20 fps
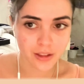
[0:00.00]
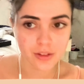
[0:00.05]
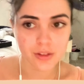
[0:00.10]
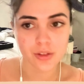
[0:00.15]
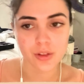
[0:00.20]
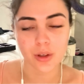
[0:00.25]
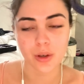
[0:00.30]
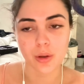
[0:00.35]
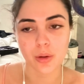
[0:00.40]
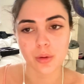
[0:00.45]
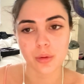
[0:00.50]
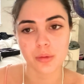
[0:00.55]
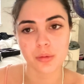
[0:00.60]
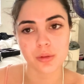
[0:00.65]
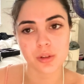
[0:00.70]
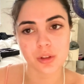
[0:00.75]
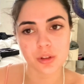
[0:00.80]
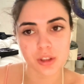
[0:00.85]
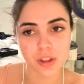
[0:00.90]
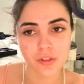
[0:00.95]
So
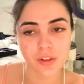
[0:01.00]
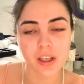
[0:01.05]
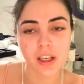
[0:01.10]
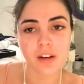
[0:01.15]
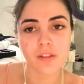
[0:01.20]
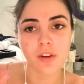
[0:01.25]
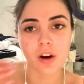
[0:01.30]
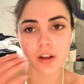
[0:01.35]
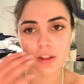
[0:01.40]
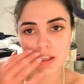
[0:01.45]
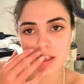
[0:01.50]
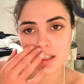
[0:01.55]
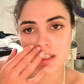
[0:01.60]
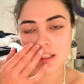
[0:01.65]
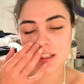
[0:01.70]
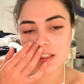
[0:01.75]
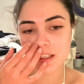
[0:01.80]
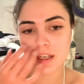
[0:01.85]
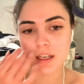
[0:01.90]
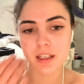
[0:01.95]
certificate of
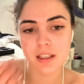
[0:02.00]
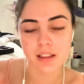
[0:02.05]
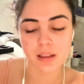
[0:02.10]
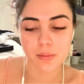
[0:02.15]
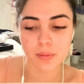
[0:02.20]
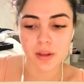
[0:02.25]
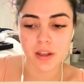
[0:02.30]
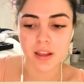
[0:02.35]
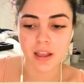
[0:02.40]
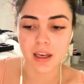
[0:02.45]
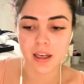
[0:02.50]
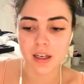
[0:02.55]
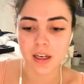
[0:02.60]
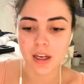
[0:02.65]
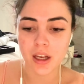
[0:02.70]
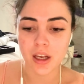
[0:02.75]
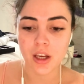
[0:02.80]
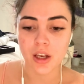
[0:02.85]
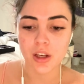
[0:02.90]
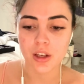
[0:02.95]
authenticity is something that
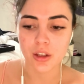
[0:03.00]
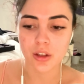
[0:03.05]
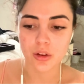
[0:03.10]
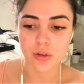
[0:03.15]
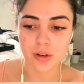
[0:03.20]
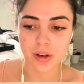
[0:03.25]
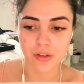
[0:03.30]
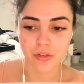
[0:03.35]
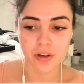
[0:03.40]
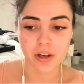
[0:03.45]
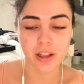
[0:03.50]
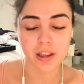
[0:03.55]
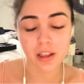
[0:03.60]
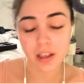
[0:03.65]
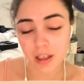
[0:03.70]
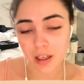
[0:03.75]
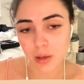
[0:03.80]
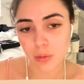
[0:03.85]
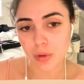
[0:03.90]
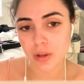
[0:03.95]
you definitely
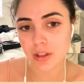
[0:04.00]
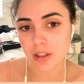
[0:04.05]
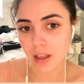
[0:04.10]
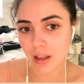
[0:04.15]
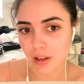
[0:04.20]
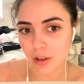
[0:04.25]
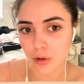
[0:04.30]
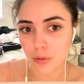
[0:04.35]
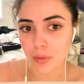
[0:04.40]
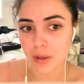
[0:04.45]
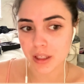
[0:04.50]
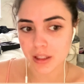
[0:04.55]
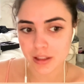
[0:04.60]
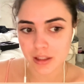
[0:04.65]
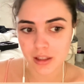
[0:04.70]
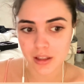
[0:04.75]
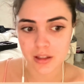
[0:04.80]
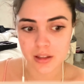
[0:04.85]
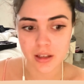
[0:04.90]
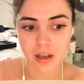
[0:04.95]
need when selling your
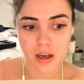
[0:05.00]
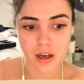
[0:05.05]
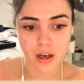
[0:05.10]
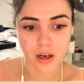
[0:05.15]
pieces,